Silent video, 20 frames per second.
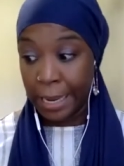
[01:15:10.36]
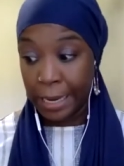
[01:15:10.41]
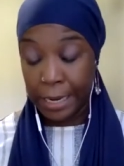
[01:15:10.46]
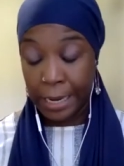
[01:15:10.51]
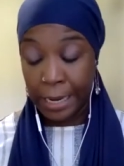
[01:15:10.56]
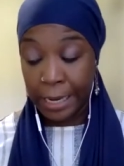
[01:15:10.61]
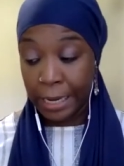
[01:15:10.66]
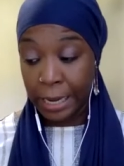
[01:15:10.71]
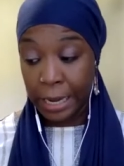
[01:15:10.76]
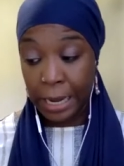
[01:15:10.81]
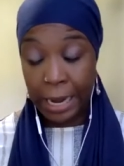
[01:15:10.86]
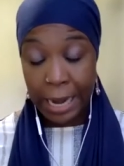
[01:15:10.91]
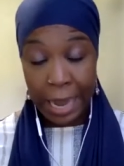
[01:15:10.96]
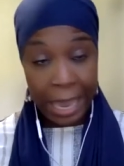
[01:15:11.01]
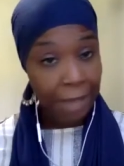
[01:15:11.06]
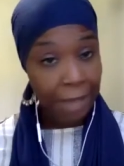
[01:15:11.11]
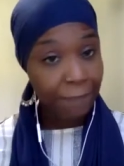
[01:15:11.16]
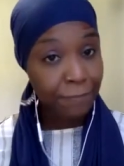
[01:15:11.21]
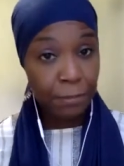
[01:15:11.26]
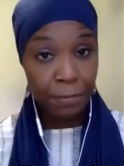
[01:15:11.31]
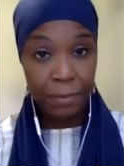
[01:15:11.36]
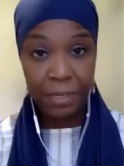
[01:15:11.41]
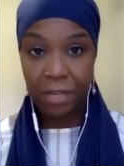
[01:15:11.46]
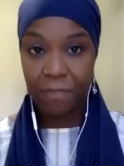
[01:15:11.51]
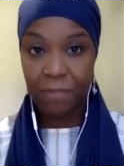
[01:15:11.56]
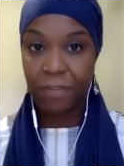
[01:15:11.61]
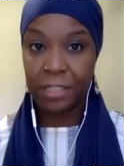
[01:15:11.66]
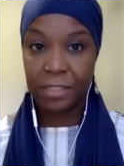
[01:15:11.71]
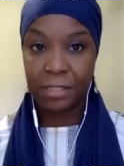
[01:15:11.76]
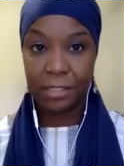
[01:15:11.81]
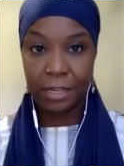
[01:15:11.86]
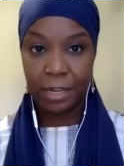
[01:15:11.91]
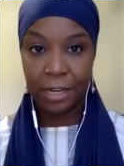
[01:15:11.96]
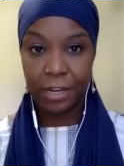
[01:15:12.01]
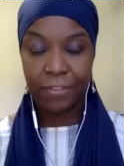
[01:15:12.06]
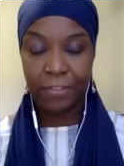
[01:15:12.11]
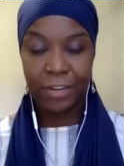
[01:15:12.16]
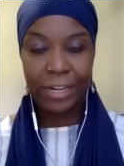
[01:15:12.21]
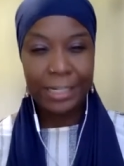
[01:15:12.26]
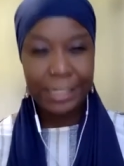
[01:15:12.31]
I have to be invested in
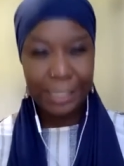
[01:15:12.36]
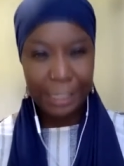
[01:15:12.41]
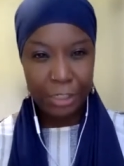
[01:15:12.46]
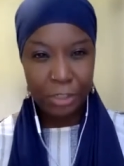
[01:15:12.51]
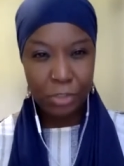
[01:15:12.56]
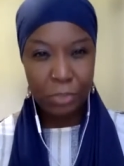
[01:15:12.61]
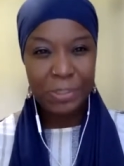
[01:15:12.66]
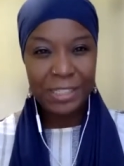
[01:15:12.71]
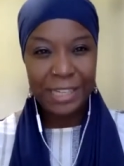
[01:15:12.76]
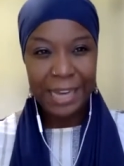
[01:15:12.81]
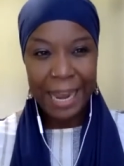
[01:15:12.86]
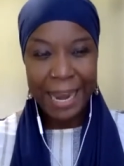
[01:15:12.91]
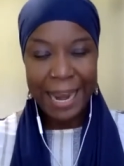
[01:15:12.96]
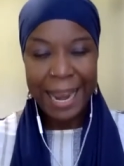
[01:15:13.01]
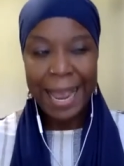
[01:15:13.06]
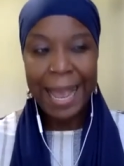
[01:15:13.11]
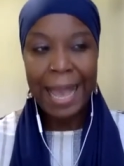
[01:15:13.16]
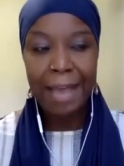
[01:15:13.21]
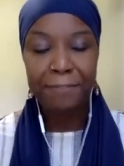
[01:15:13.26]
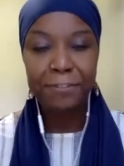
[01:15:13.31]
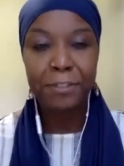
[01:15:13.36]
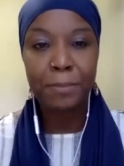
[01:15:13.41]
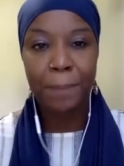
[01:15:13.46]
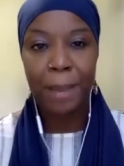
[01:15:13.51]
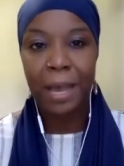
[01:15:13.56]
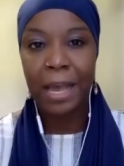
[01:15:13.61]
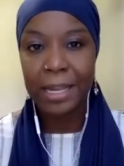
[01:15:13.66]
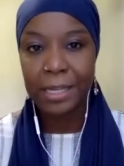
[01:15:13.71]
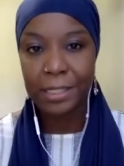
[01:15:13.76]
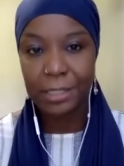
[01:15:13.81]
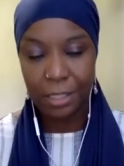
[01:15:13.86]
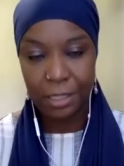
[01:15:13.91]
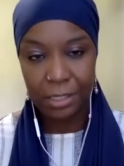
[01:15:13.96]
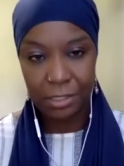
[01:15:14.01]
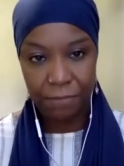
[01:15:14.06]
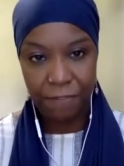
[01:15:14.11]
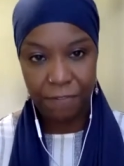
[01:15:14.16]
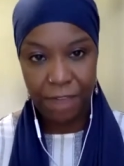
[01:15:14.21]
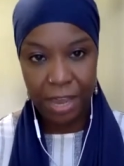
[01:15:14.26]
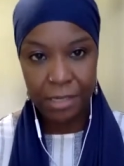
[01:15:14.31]
it, right? It's like, it's almost like I have to buy into
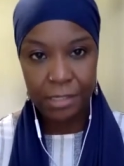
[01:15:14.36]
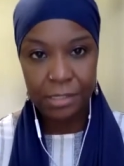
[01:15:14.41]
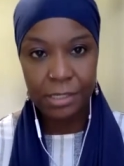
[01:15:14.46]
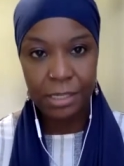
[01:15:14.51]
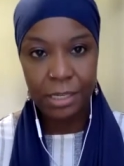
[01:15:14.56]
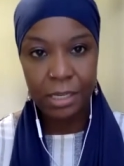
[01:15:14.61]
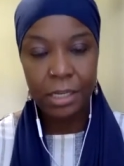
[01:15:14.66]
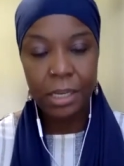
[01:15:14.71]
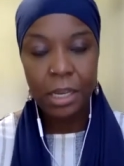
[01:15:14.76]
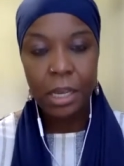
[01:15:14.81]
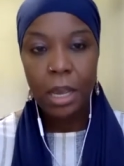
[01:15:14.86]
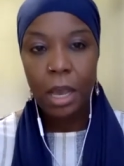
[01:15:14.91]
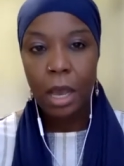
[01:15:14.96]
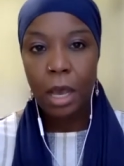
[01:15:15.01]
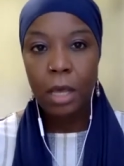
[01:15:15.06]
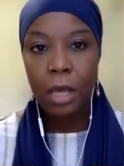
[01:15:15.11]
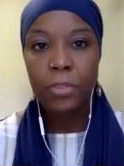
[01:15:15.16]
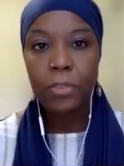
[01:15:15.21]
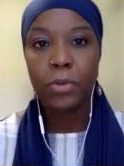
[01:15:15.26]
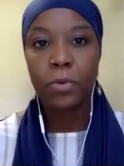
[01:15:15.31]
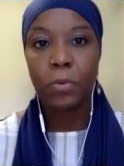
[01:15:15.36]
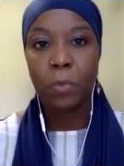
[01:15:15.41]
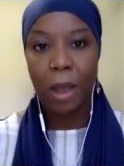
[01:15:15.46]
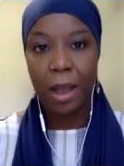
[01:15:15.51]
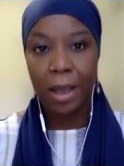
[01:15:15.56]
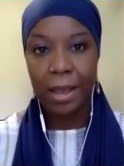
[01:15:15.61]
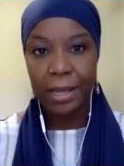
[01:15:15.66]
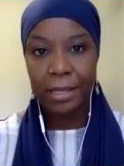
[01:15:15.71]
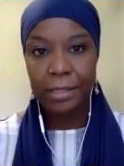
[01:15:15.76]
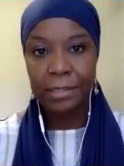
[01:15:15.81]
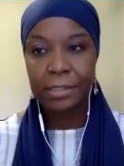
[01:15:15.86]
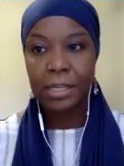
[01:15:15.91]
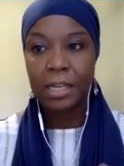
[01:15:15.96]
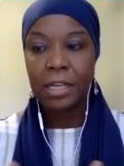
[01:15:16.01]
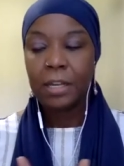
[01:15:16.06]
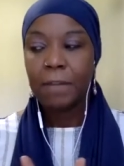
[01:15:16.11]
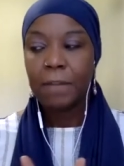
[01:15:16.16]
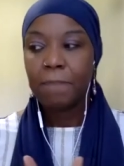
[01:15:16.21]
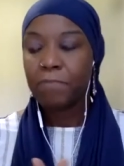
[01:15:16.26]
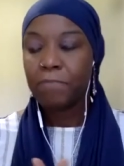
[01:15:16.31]
this fantasy, otherwise
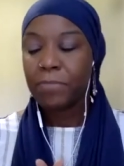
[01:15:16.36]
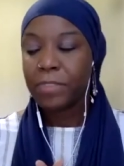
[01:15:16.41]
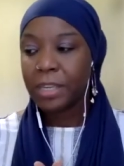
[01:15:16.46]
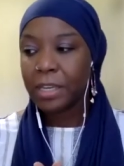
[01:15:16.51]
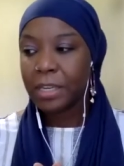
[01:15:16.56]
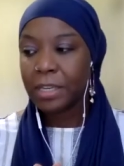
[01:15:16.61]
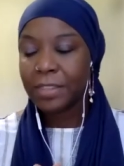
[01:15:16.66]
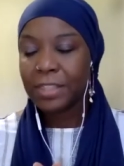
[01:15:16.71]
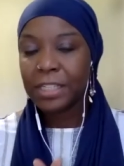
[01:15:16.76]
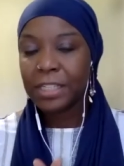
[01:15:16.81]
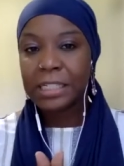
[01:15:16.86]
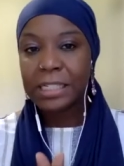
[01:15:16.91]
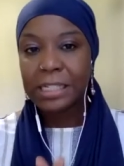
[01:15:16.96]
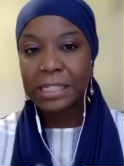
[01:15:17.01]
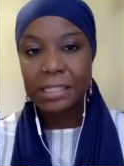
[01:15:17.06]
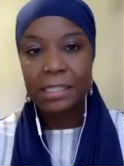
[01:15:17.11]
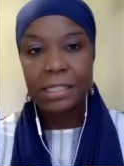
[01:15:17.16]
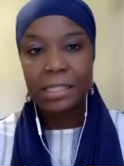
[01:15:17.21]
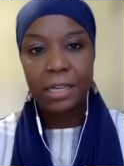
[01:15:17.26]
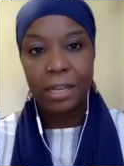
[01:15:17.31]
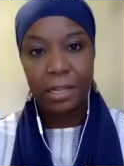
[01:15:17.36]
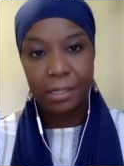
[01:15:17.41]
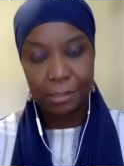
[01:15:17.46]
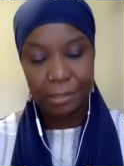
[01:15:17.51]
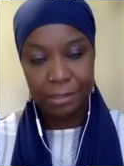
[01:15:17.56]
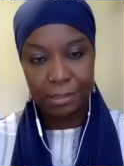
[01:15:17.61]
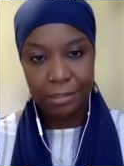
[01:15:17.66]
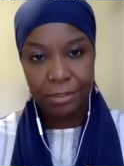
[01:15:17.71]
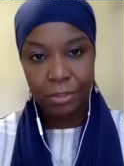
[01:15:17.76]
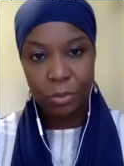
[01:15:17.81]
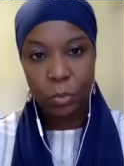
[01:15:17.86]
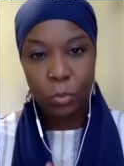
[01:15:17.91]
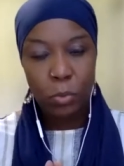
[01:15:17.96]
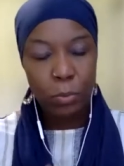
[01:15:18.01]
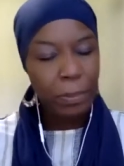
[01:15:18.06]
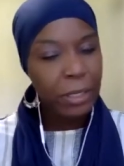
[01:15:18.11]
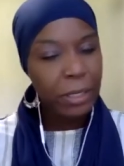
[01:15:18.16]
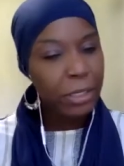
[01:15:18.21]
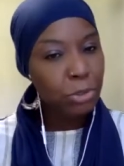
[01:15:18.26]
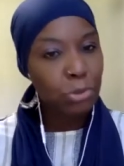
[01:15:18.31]
the dissonance will
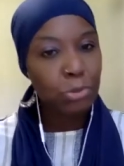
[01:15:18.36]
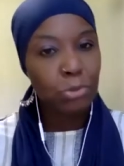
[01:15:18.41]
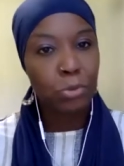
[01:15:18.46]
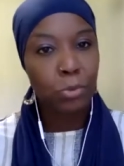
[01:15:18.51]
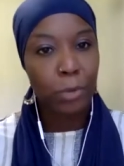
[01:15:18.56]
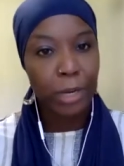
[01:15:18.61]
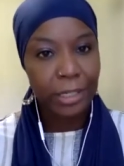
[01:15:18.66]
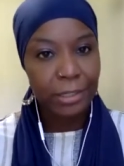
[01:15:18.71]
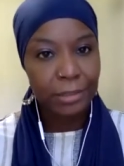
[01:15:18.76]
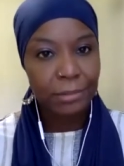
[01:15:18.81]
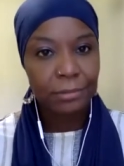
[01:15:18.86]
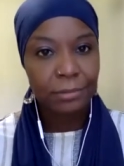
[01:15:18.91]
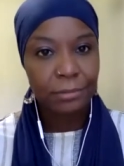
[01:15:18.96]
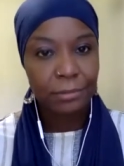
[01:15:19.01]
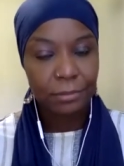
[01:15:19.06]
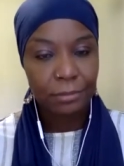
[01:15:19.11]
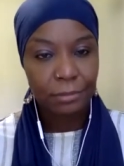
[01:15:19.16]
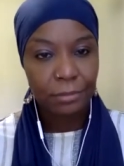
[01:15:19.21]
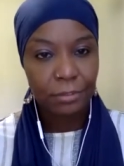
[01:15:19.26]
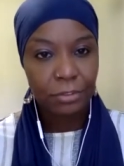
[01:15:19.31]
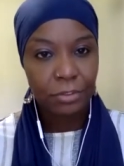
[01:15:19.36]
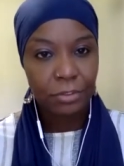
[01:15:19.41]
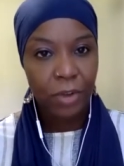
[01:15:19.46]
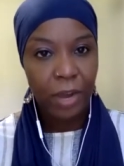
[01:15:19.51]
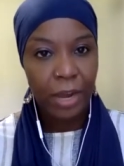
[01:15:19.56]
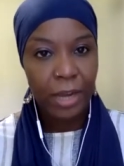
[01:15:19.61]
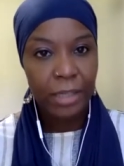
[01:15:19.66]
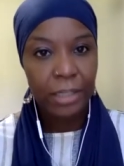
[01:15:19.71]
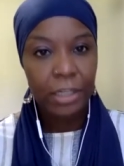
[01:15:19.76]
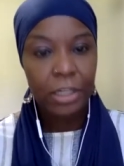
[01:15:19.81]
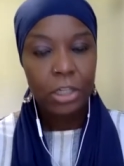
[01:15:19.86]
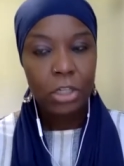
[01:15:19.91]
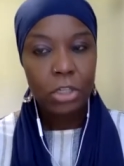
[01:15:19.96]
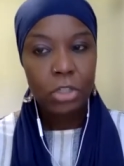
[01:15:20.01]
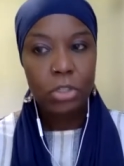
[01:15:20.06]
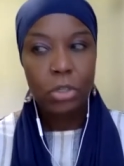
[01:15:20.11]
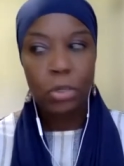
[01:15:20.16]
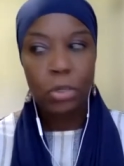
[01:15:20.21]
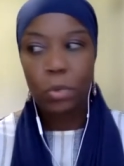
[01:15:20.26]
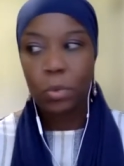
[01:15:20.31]
be too great, right?
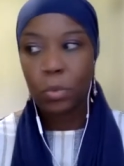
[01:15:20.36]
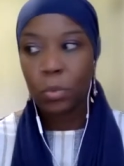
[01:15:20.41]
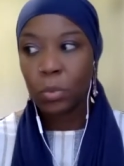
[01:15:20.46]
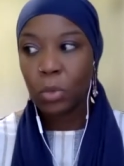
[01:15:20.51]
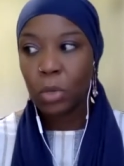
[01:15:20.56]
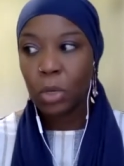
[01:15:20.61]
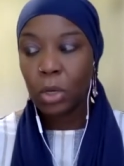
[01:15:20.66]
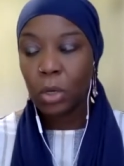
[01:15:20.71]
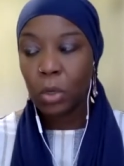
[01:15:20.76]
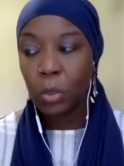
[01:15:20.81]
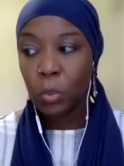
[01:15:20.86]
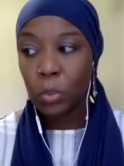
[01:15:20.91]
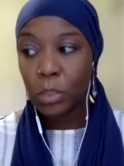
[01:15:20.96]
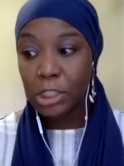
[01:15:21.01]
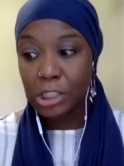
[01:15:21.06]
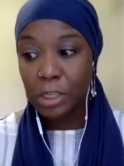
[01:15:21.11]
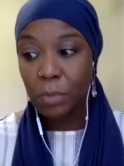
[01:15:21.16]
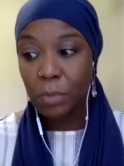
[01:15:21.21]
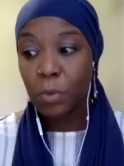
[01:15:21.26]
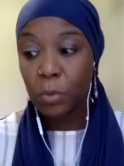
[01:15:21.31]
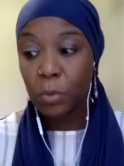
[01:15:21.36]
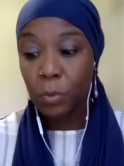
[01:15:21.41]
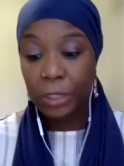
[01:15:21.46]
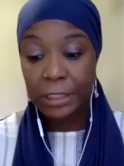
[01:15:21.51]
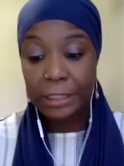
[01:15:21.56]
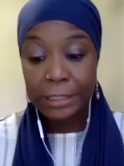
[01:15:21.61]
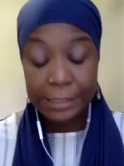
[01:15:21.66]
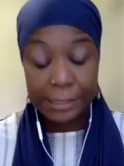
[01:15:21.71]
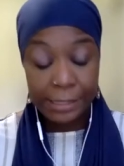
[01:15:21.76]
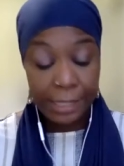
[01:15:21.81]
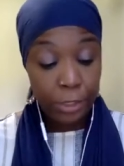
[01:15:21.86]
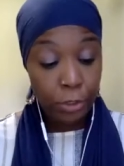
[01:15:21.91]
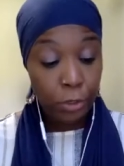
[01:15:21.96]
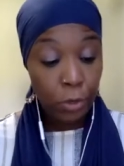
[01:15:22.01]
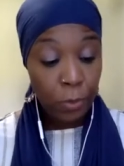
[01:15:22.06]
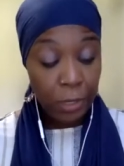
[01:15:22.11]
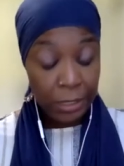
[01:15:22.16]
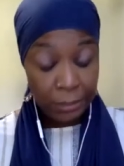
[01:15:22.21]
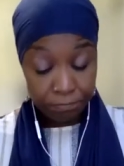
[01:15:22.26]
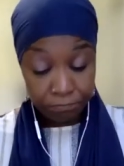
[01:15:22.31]
So would someone willingly say, you
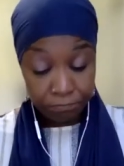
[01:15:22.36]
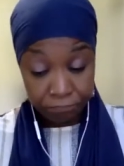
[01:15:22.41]
know what,